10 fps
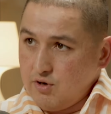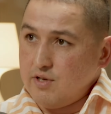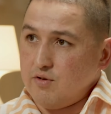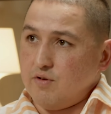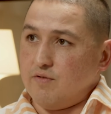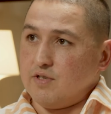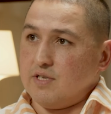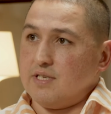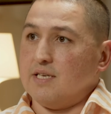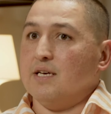joined
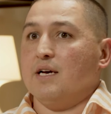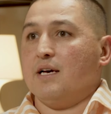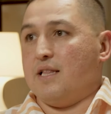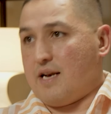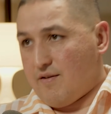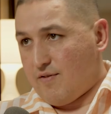university, then I